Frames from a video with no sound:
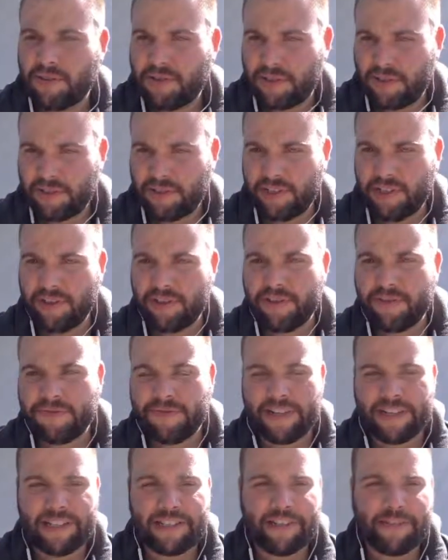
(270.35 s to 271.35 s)
To see all the
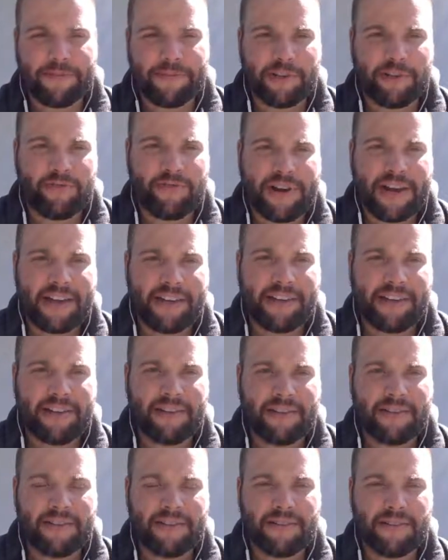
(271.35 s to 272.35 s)
flights I've been
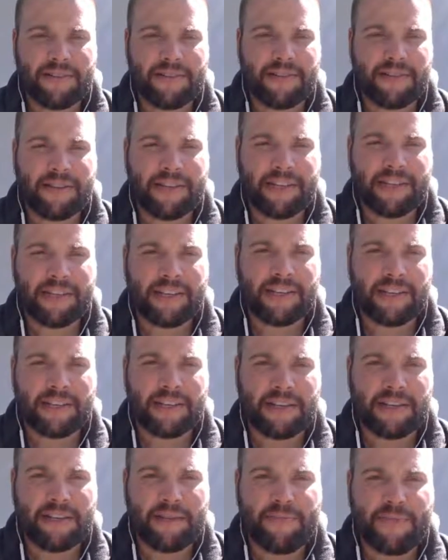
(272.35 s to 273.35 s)
tracking, click
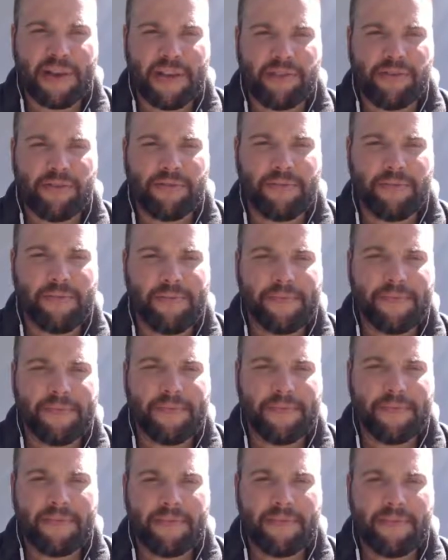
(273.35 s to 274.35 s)
in the menu,
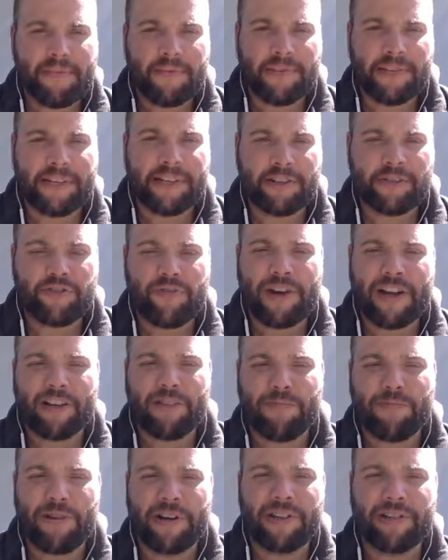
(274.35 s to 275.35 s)
click
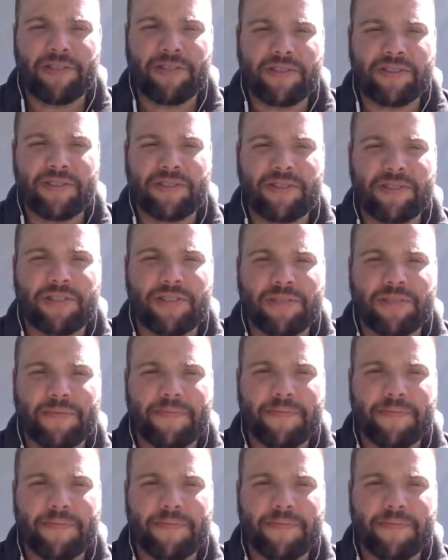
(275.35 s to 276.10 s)
tracked prices.